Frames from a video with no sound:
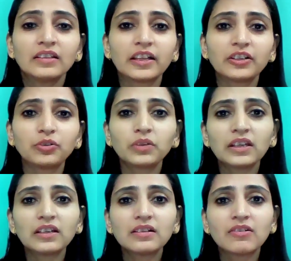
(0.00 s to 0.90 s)
then you
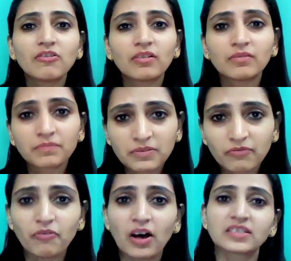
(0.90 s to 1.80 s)
need
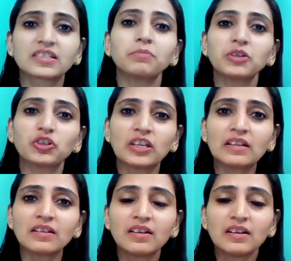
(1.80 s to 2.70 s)
faster
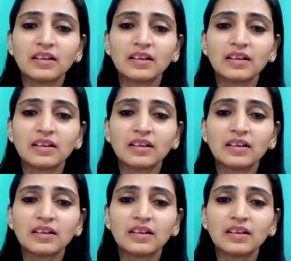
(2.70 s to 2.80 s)
machine,